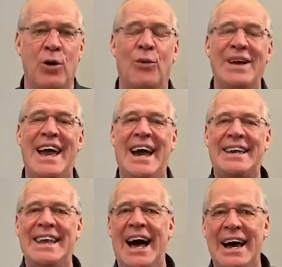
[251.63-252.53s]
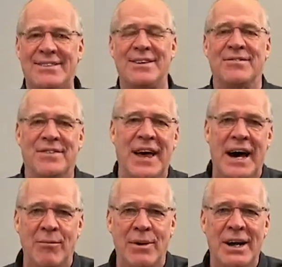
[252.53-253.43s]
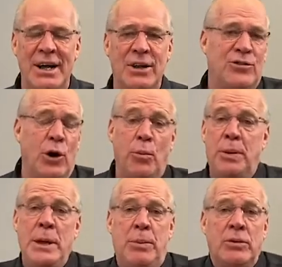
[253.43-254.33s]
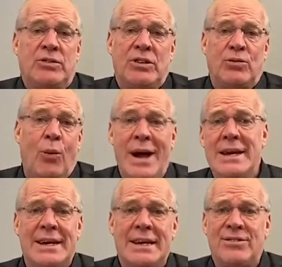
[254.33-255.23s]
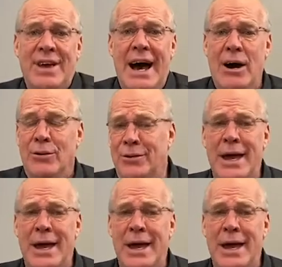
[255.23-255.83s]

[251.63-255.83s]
We had lots of them. So people just waited us out.